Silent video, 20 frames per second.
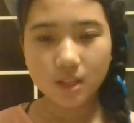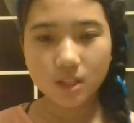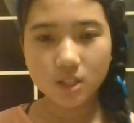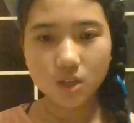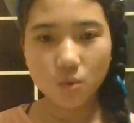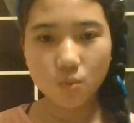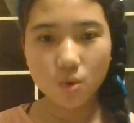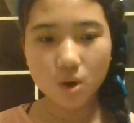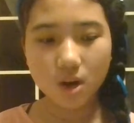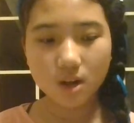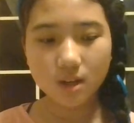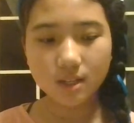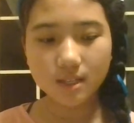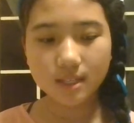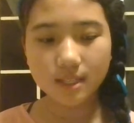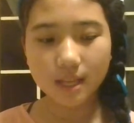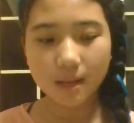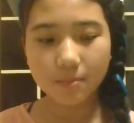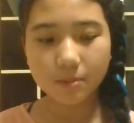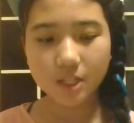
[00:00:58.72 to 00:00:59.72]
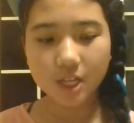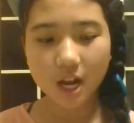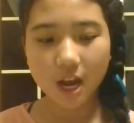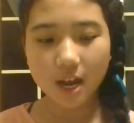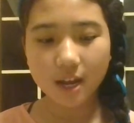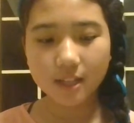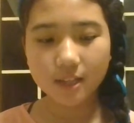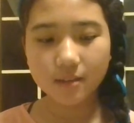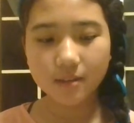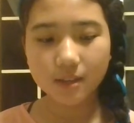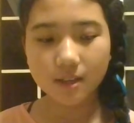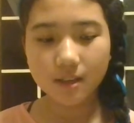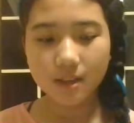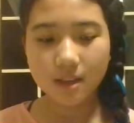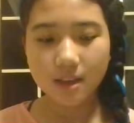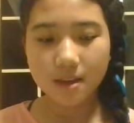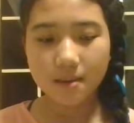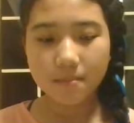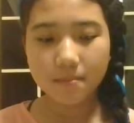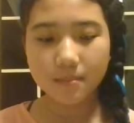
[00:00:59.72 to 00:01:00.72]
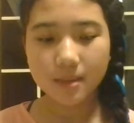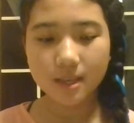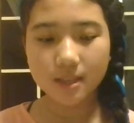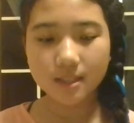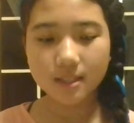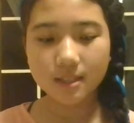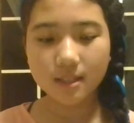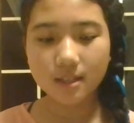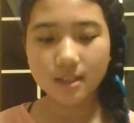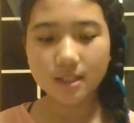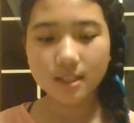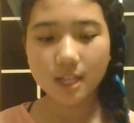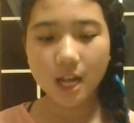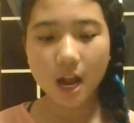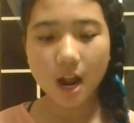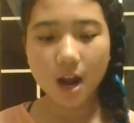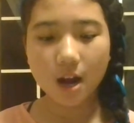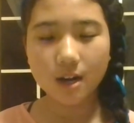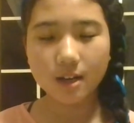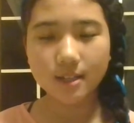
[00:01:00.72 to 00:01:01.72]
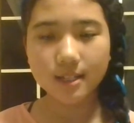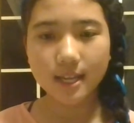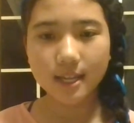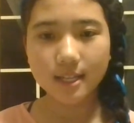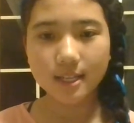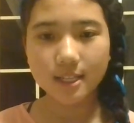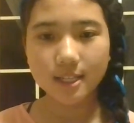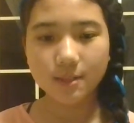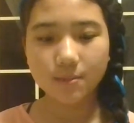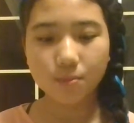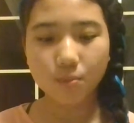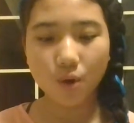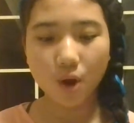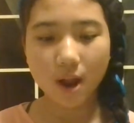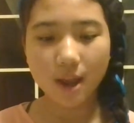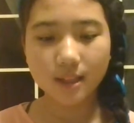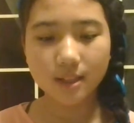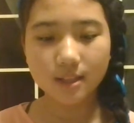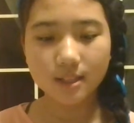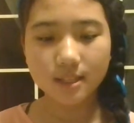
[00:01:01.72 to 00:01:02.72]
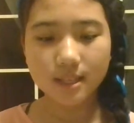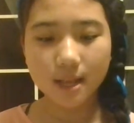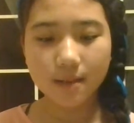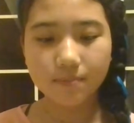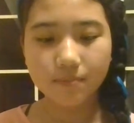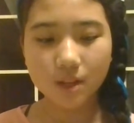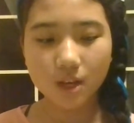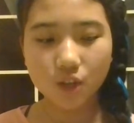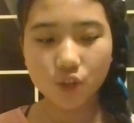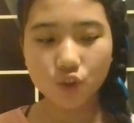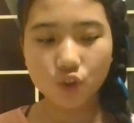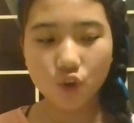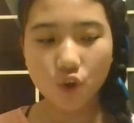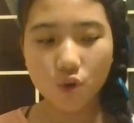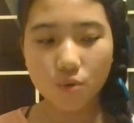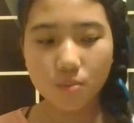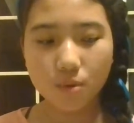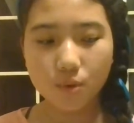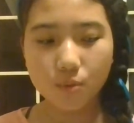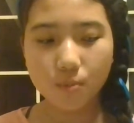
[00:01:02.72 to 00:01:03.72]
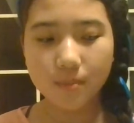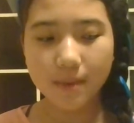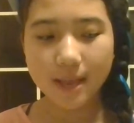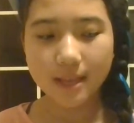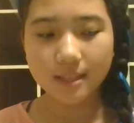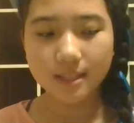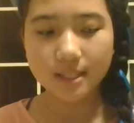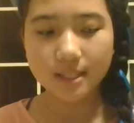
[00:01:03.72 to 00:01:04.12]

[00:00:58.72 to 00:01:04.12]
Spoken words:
The word subgiant means a star that is brighter than a normal main